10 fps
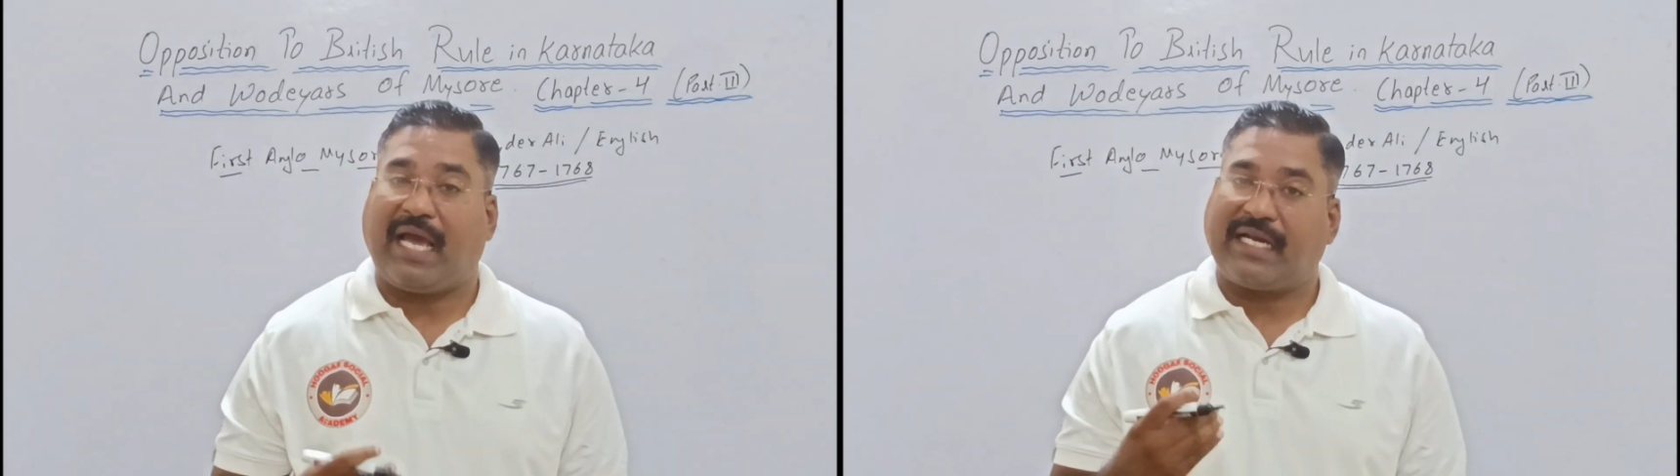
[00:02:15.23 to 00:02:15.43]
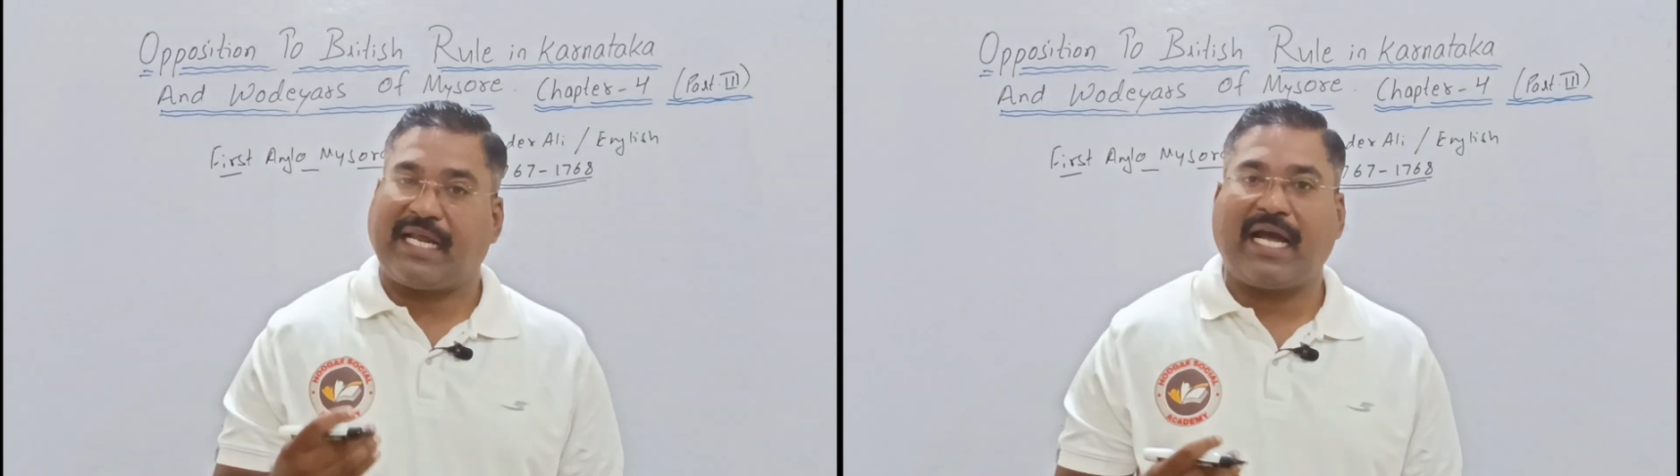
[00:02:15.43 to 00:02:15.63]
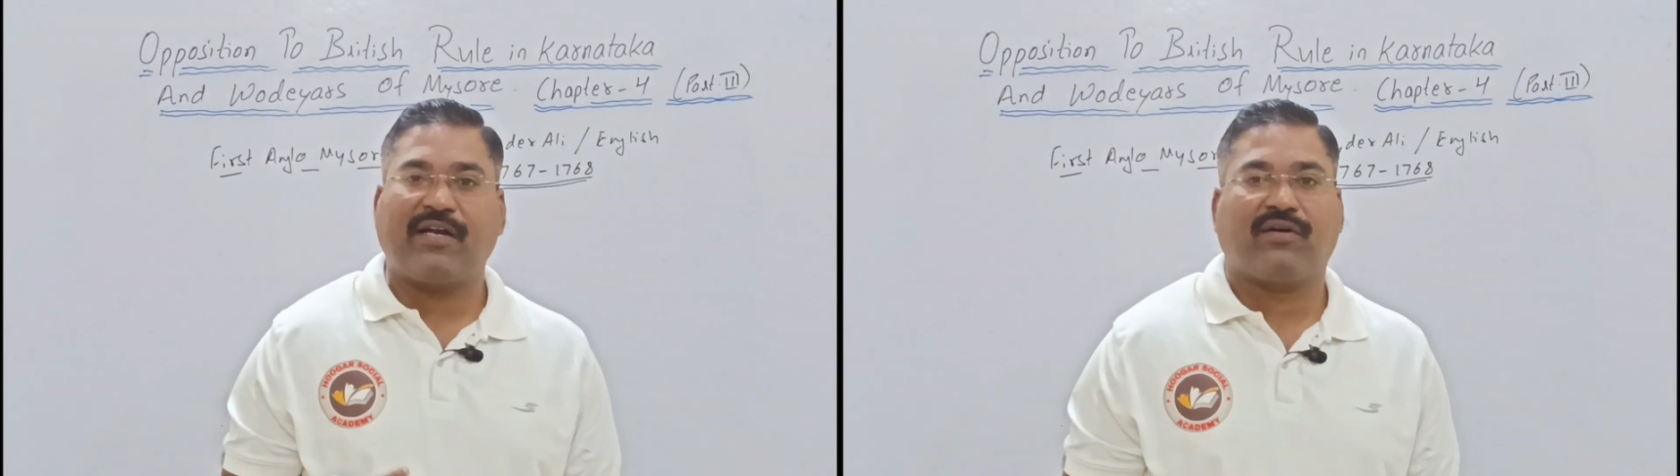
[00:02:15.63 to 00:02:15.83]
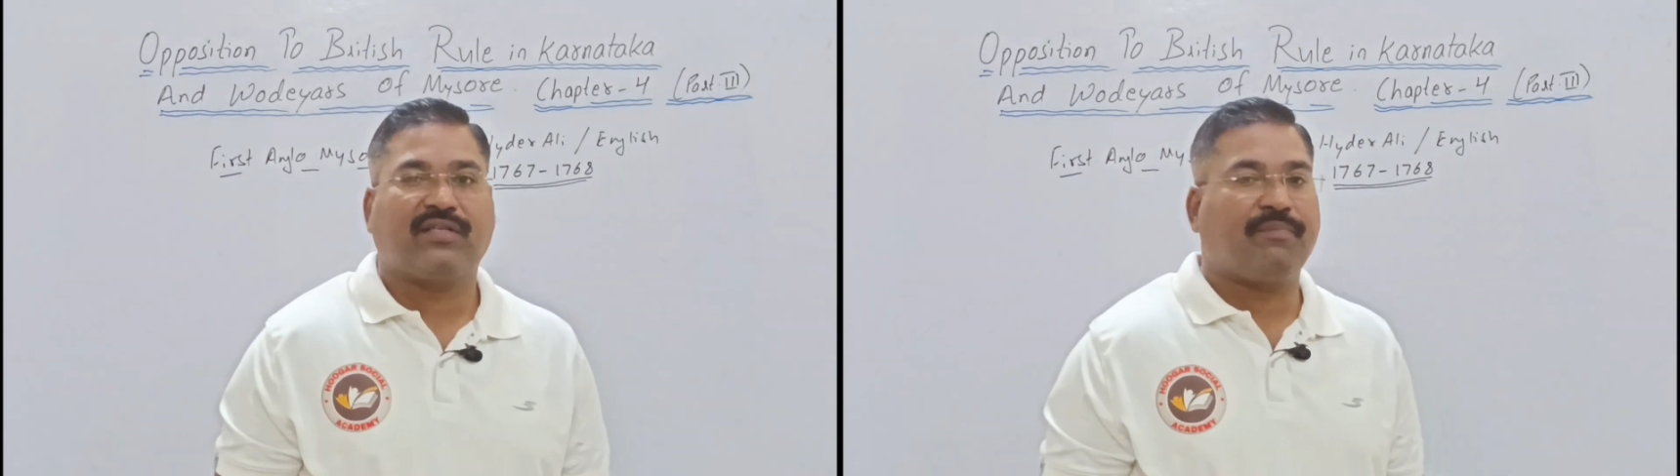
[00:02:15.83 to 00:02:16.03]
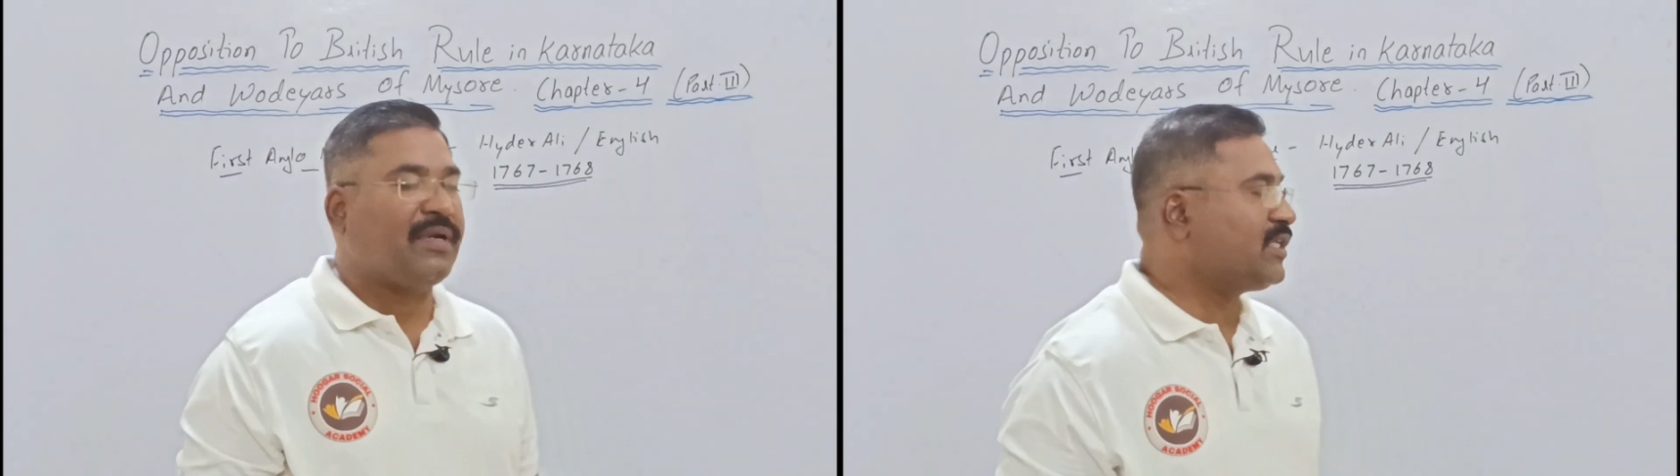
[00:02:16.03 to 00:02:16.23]
attacked on
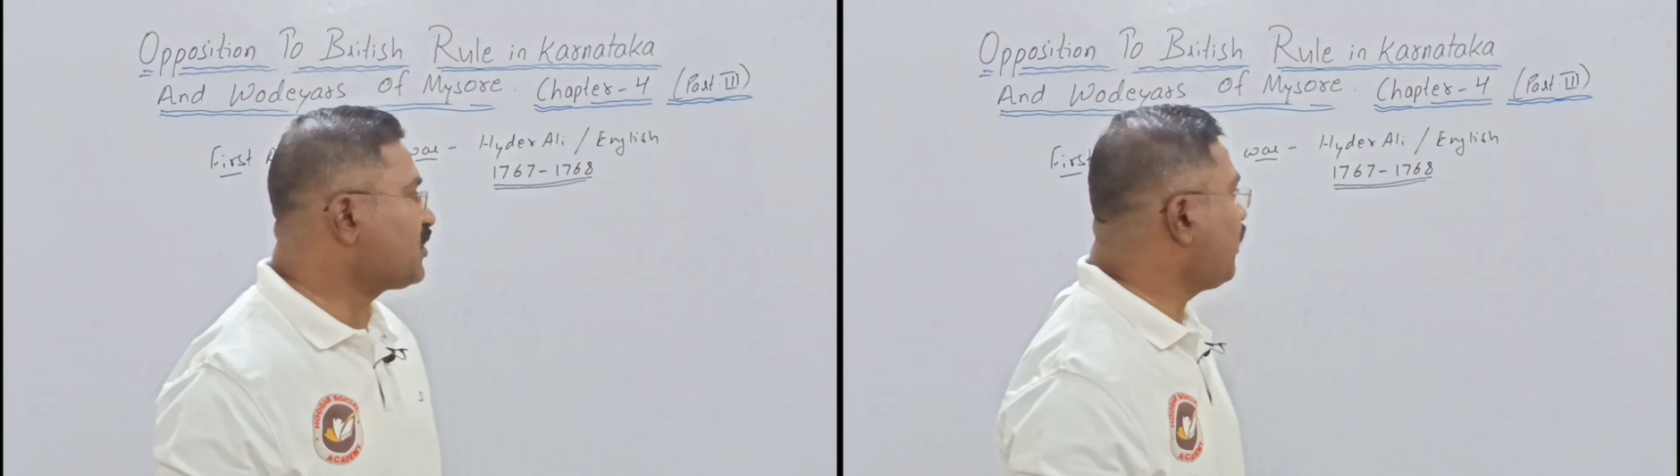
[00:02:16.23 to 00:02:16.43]
the place